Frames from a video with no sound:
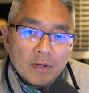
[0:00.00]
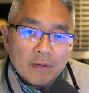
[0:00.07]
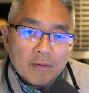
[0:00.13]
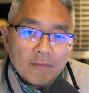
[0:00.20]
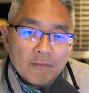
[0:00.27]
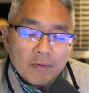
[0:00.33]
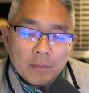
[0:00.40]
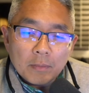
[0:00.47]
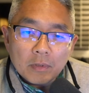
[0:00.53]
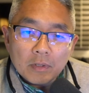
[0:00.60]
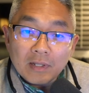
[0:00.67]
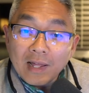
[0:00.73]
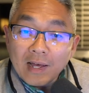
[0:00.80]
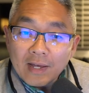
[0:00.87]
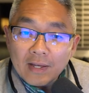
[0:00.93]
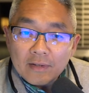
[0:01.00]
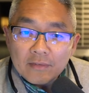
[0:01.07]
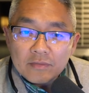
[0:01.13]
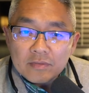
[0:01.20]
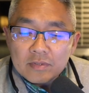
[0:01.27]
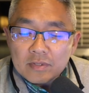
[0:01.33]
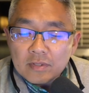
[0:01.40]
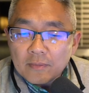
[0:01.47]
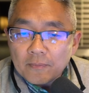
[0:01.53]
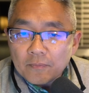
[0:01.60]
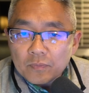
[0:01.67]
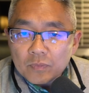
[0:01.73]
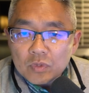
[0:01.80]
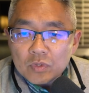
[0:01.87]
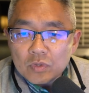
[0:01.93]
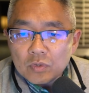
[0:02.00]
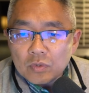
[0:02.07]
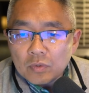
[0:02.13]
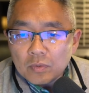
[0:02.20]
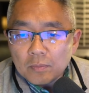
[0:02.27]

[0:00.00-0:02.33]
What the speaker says: feeble lives to